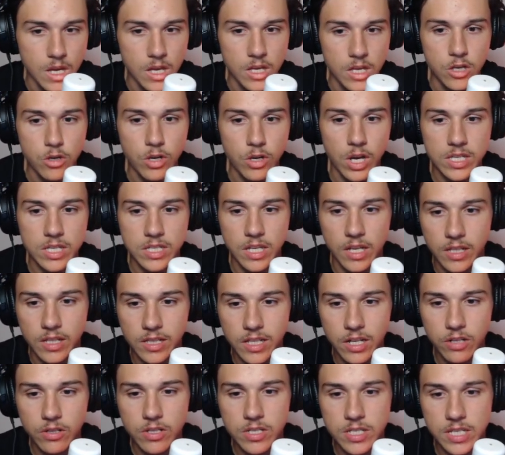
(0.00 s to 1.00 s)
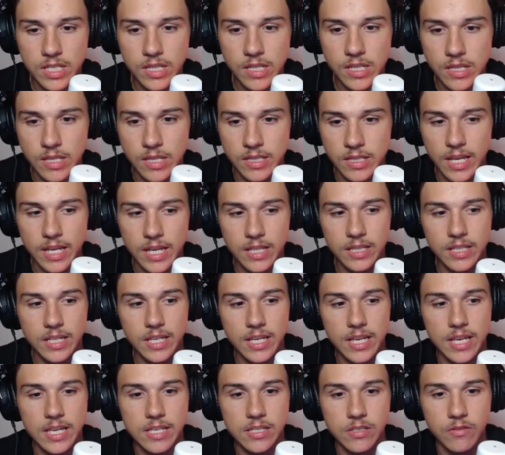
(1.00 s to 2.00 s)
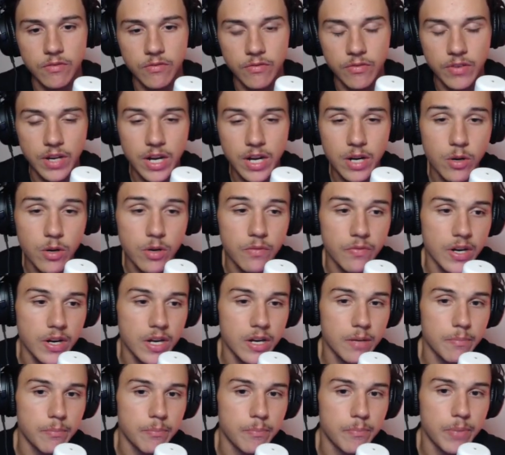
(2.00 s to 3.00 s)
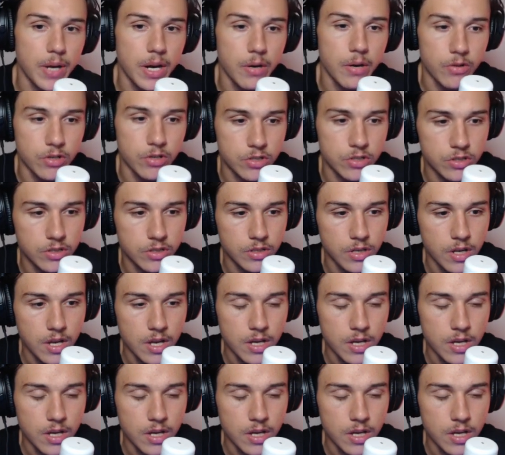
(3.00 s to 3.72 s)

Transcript: you guys can clearly see that the daily is very bearish.